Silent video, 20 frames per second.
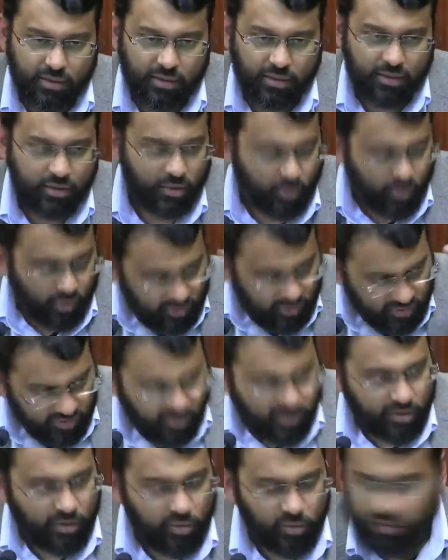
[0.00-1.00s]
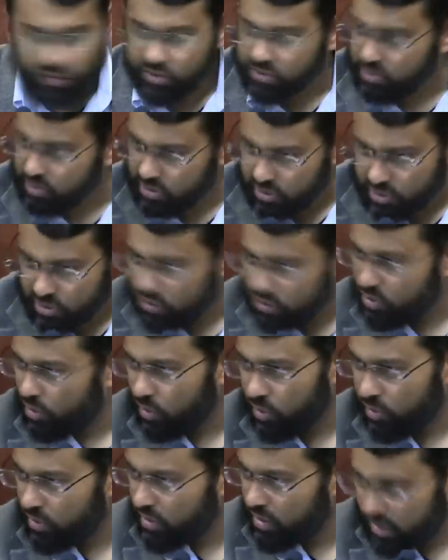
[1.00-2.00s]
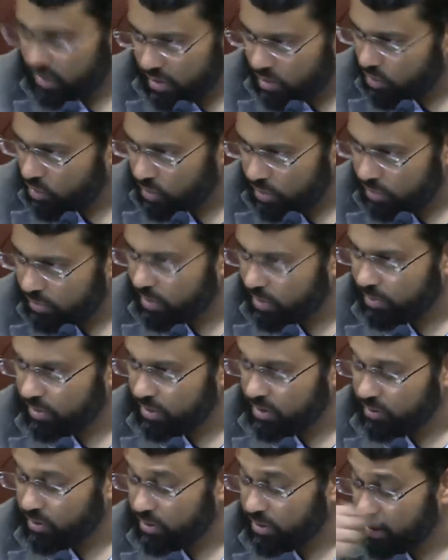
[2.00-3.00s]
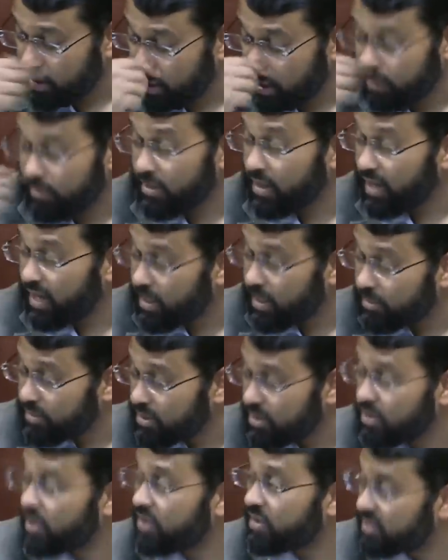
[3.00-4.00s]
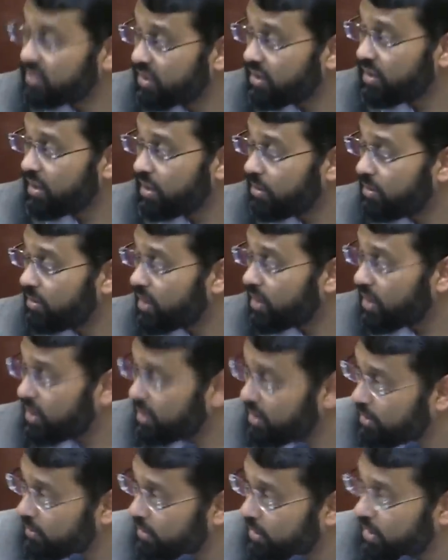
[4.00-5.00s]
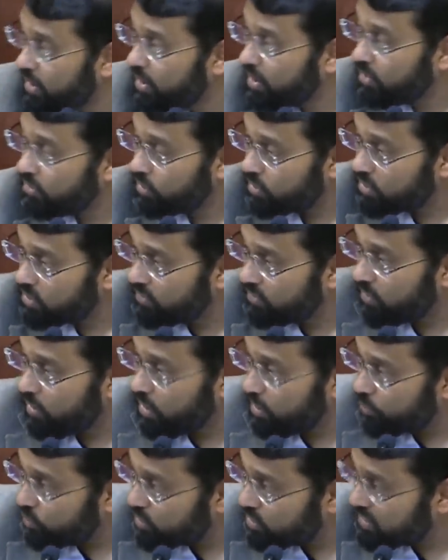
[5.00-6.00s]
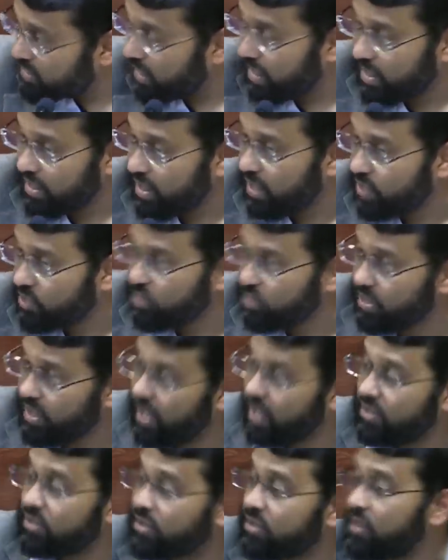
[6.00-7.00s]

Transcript: their own followers are just so in their own bubble and whatnot. Ibn al Qayyim did not say that. Ibn al Qayyim wrote a very precise, and I actually had to